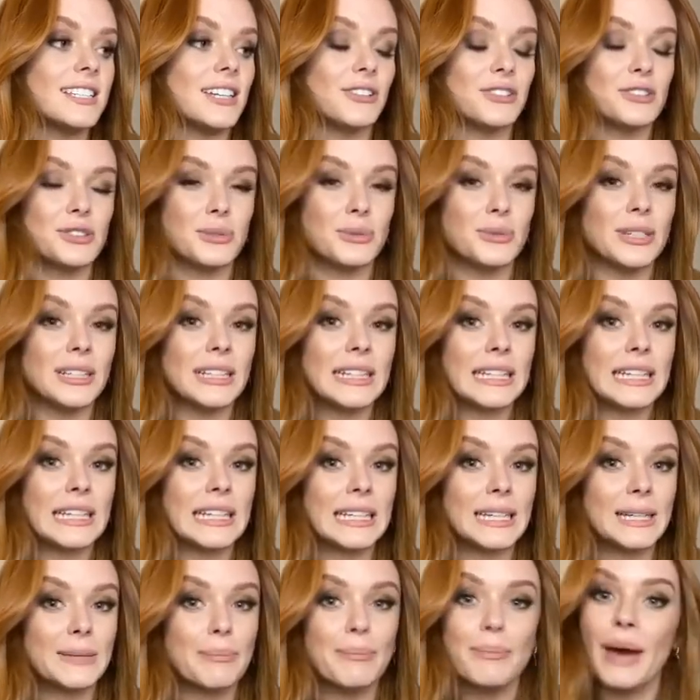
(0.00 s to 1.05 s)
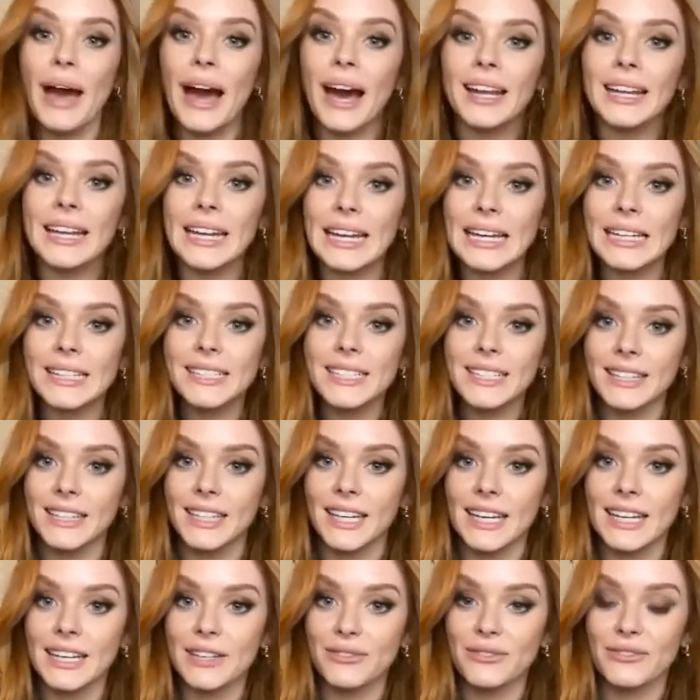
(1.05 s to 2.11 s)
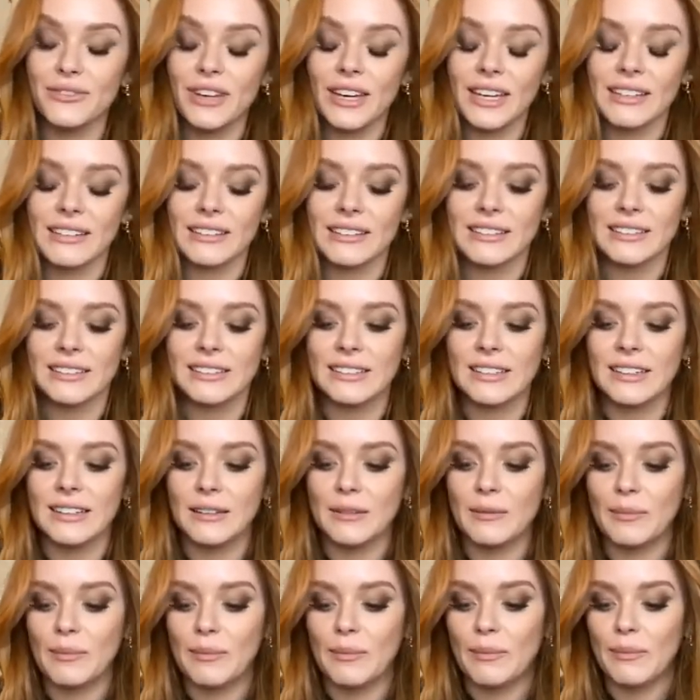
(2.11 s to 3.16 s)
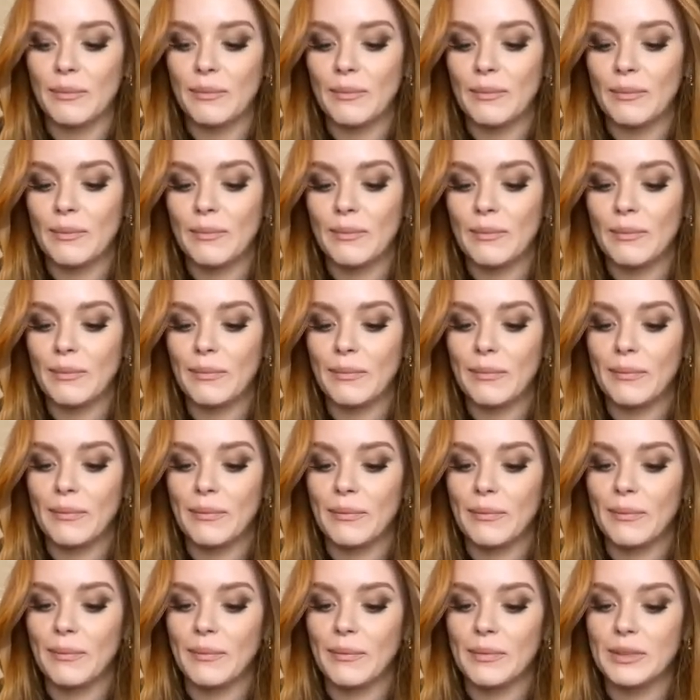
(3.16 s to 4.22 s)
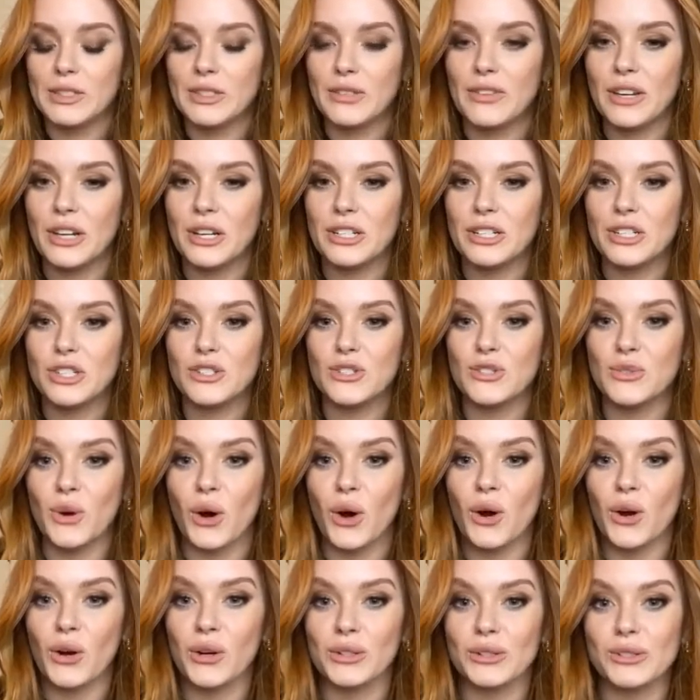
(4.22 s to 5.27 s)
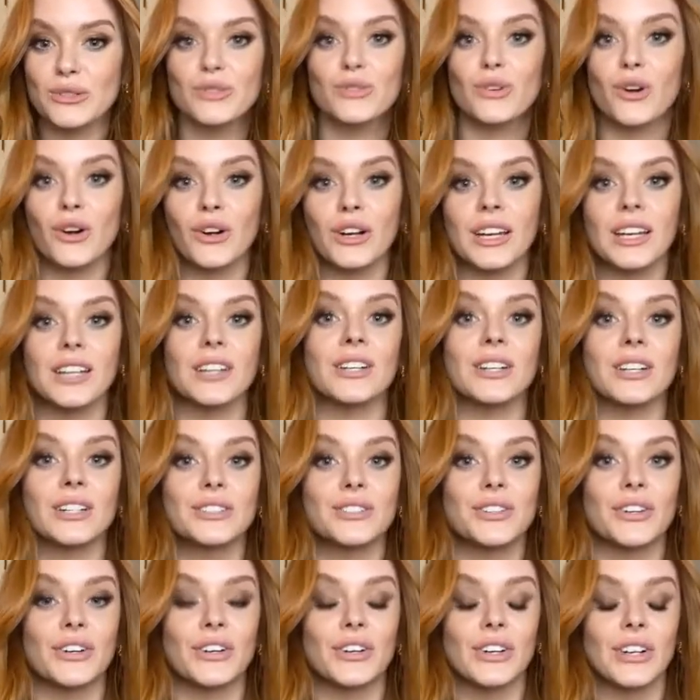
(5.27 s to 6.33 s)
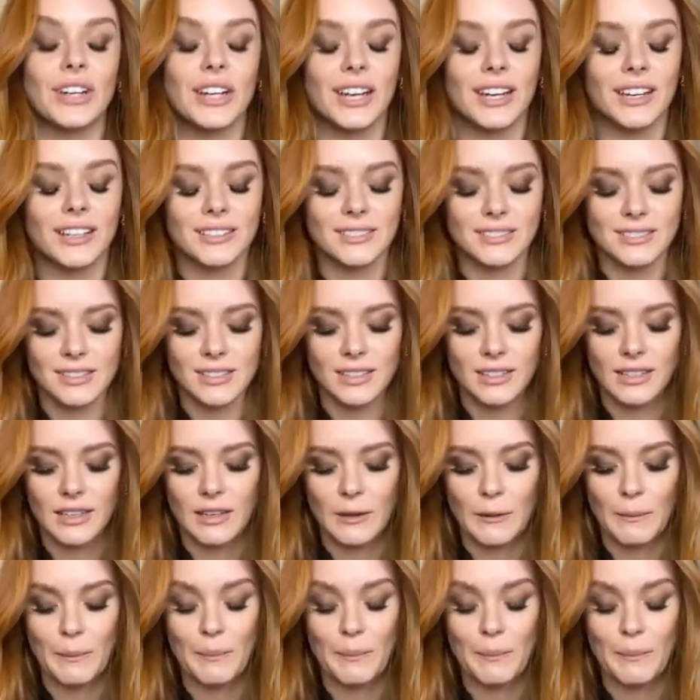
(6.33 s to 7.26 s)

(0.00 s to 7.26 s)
dealt a really bad hand in life and is a very strong, strong character, and